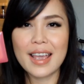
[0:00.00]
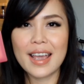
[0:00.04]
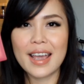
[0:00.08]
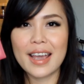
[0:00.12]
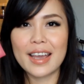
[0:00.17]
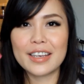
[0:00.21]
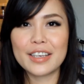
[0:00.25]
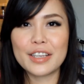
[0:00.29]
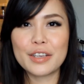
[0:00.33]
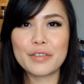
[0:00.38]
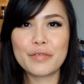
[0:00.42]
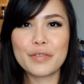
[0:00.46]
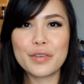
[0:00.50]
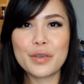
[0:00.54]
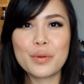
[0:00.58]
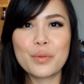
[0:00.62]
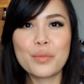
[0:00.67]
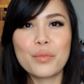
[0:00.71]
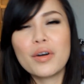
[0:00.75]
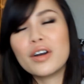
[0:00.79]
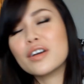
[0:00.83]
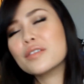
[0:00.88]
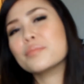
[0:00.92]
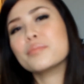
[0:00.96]
And if you
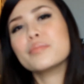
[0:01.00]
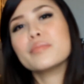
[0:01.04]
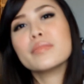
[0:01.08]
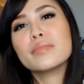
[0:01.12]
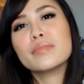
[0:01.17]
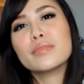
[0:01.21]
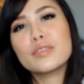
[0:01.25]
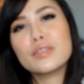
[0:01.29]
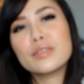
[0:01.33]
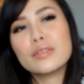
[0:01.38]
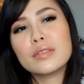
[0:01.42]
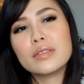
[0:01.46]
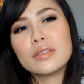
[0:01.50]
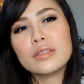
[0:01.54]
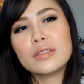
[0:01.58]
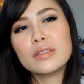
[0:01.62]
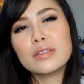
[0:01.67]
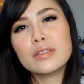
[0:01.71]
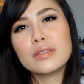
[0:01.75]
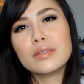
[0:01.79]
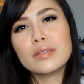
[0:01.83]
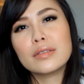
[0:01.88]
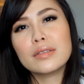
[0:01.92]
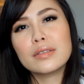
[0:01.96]
want
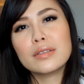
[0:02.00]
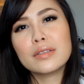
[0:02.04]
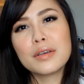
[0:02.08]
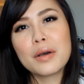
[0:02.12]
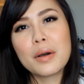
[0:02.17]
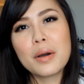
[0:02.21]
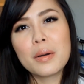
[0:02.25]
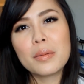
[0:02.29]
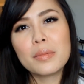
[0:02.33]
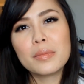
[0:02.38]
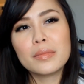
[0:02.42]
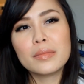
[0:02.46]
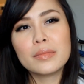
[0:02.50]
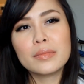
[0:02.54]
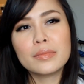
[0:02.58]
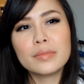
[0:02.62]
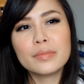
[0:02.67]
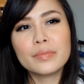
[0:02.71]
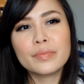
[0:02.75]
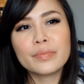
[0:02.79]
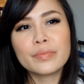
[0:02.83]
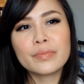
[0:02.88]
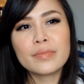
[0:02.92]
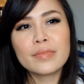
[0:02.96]
some
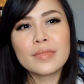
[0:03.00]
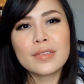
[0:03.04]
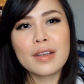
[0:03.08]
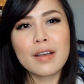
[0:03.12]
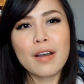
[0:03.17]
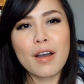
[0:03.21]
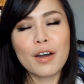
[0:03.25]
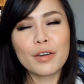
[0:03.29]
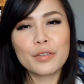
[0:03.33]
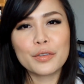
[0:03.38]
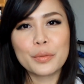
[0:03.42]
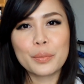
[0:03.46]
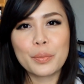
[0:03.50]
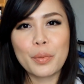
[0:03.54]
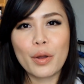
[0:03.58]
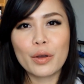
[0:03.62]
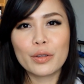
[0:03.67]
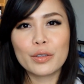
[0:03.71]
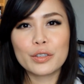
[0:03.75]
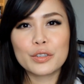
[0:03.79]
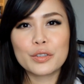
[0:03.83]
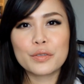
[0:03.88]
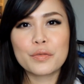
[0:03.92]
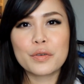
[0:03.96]
other
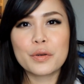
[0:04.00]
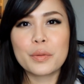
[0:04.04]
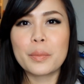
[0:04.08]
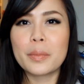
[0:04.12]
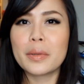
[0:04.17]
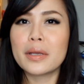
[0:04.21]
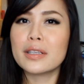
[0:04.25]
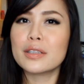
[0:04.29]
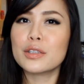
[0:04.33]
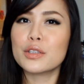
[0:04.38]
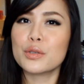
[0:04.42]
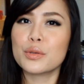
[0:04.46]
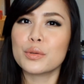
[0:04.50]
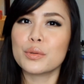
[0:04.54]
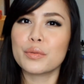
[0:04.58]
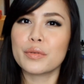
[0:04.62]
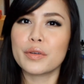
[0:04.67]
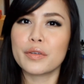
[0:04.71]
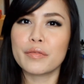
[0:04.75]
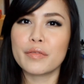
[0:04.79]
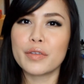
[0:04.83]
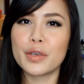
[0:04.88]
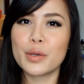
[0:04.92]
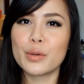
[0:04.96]
products for me to
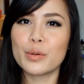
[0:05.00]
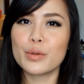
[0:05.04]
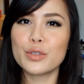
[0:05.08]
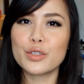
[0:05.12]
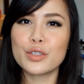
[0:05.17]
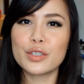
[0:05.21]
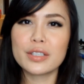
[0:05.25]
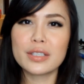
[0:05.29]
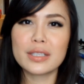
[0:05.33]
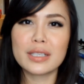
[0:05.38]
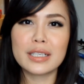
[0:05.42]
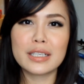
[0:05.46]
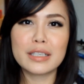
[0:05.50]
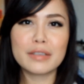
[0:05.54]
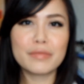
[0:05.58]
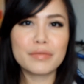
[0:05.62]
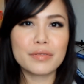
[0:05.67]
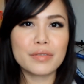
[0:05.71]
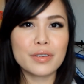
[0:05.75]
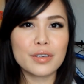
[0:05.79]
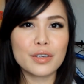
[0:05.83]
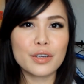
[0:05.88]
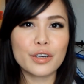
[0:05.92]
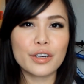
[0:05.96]
review, just leave
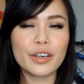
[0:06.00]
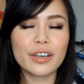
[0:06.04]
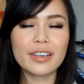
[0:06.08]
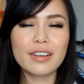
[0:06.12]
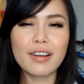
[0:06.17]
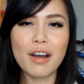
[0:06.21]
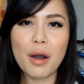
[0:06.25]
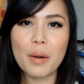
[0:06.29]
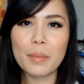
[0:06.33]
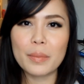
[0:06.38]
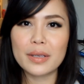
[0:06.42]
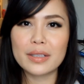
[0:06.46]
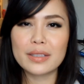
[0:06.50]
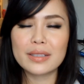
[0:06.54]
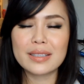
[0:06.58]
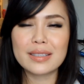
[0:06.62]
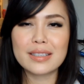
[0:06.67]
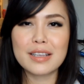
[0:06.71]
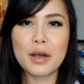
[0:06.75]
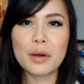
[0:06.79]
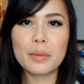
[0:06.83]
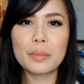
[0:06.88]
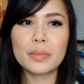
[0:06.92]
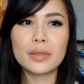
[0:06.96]
your comments
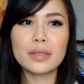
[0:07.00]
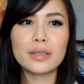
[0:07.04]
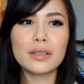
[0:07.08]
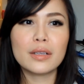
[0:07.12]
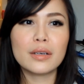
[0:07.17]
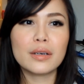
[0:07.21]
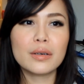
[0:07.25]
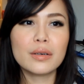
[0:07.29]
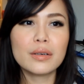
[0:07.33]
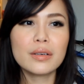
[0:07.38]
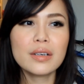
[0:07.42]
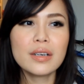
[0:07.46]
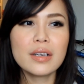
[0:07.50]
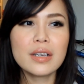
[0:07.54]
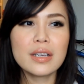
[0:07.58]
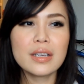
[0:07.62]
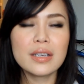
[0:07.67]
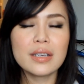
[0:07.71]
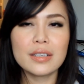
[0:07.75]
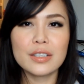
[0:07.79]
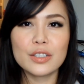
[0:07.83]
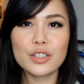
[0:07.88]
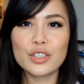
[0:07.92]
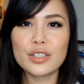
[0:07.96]
down below.
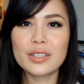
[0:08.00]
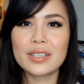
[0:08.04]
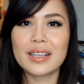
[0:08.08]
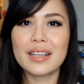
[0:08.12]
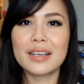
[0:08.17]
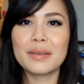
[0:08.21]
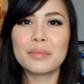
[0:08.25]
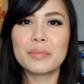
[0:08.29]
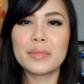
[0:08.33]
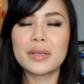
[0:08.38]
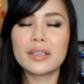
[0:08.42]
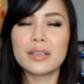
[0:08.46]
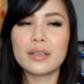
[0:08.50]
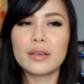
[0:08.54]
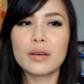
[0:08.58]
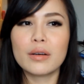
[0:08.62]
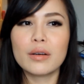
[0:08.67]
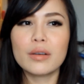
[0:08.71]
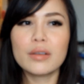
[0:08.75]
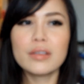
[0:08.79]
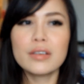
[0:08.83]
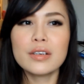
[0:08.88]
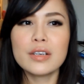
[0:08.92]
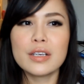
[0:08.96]
Just let me
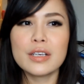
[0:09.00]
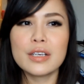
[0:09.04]
know.